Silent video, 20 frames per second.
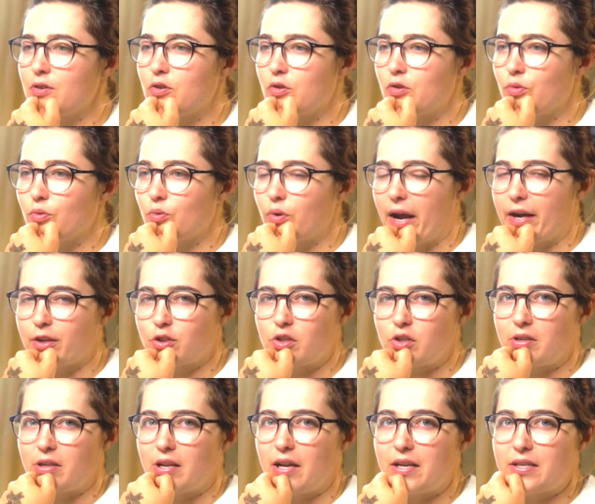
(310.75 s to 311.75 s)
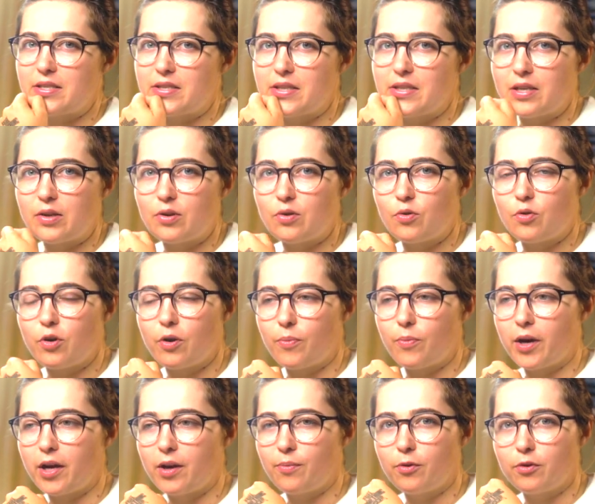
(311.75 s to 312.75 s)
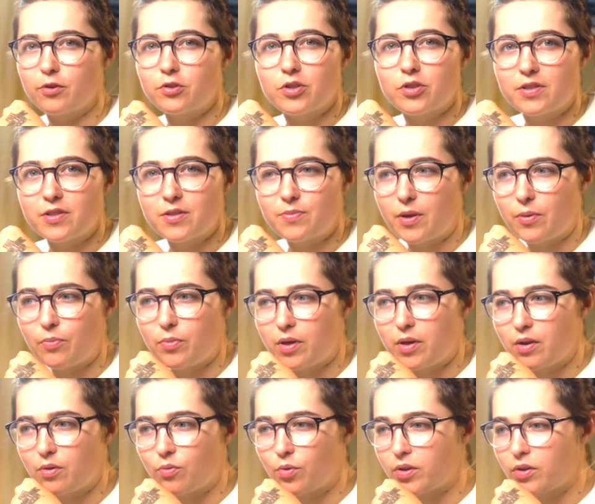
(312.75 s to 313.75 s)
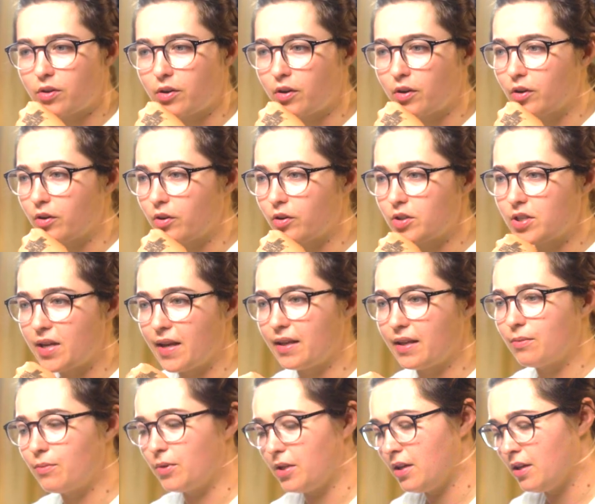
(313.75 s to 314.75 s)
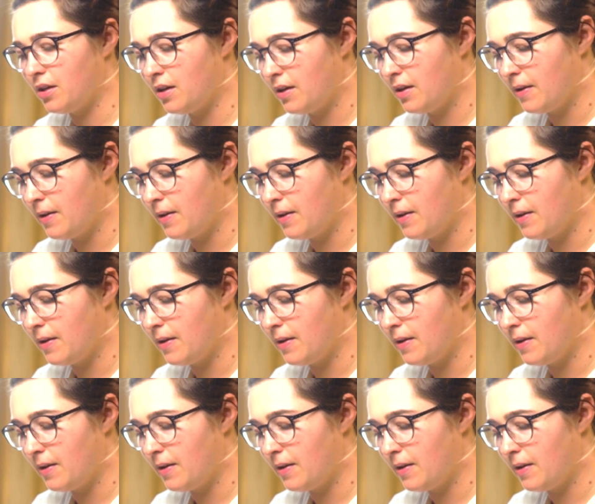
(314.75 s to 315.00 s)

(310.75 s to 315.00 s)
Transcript: rationalizing what my emotions may be and what they're telling me.